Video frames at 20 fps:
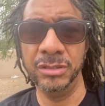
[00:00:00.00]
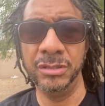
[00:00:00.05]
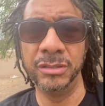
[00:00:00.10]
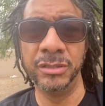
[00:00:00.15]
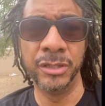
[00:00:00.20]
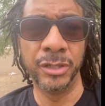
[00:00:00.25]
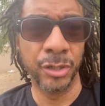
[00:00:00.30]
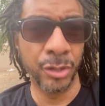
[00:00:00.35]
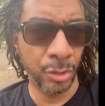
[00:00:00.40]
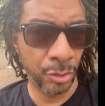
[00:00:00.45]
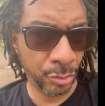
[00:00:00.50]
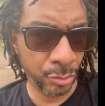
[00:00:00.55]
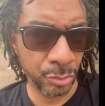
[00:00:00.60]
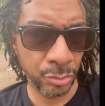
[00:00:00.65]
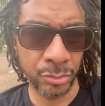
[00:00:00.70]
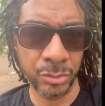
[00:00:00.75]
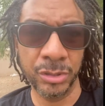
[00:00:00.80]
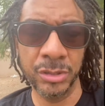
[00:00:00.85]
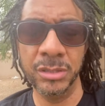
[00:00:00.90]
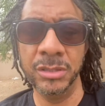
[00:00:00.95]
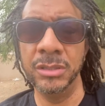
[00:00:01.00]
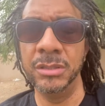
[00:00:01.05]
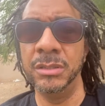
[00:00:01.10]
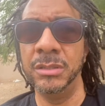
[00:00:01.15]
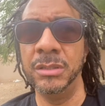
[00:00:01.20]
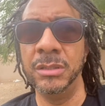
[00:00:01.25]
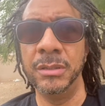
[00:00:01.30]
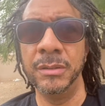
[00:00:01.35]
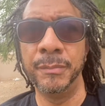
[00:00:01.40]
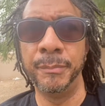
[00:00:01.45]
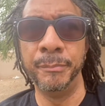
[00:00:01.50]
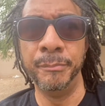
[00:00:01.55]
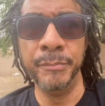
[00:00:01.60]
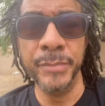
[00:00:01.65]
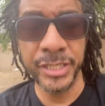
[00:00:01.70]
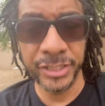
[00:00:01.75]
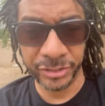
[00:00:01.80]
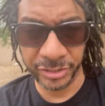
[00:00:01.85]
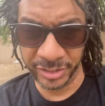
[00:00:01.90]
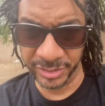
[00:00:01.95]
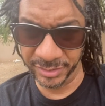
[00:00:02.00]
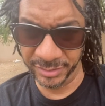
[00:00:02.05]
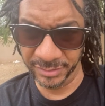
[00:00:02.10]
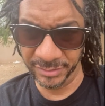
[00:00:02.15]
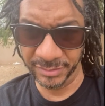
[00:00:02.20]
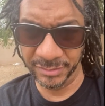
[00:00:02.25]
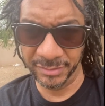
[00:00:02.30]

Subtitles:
their own mission.